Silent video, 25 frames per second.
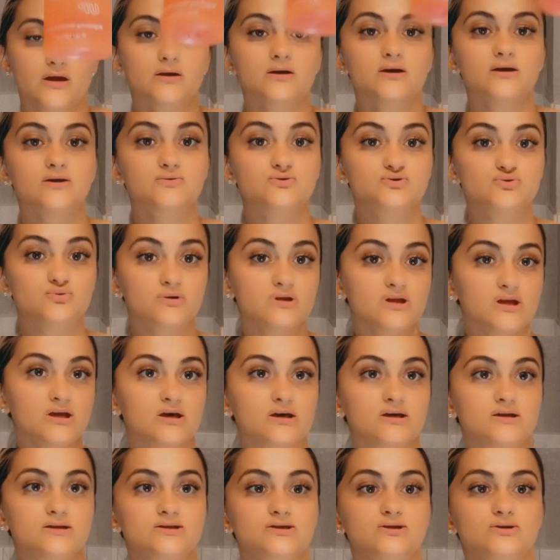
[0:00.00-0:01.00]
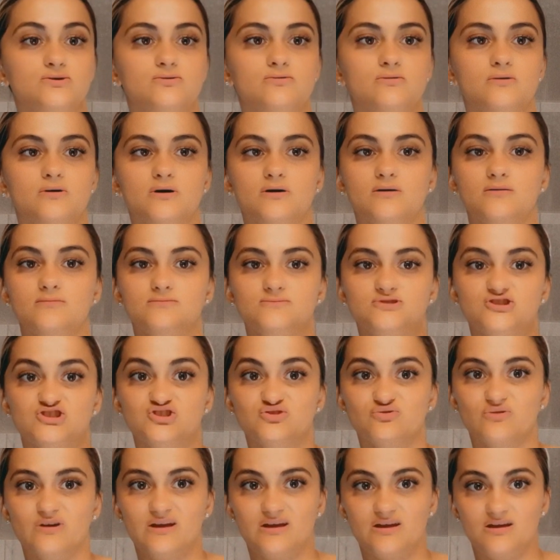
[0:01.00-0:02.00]
It was really good too.
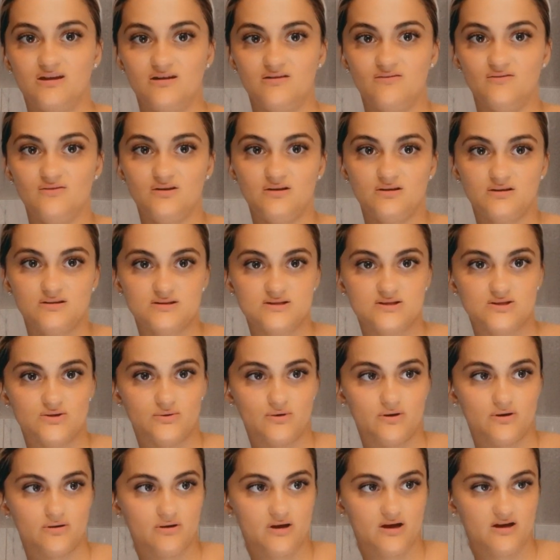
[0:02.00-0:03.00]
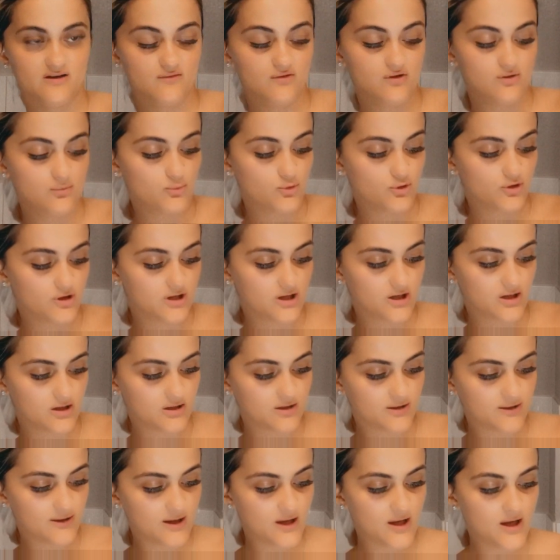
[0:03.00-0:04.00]
Just ran out of it, so I don't have any more in here.